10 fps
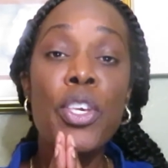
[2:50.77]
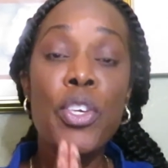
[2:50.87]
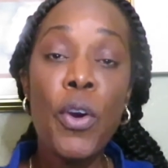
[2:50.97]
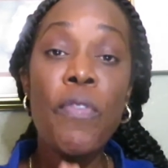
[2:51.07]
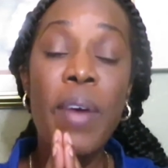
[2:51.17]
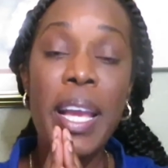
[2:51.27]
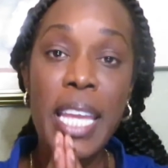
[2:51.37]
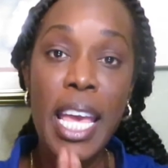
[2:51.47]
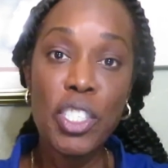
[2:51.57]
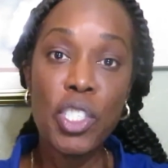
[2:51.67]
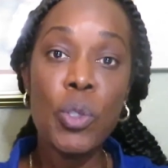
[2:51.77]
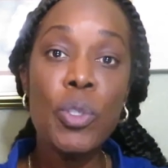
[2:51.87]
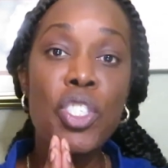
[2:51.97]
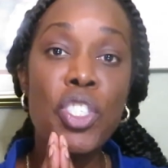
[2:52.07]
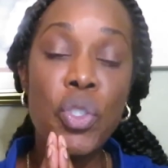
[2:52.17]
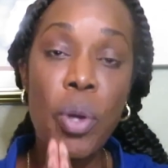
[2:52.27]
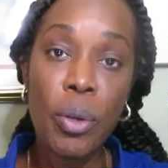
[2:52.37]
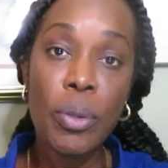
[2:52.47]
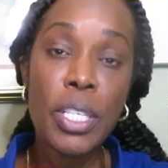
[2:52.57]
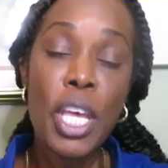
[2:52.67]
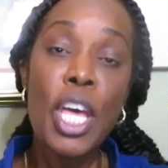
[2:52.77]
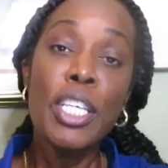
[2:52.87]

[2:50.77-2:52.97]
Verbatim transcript: your financial struggles.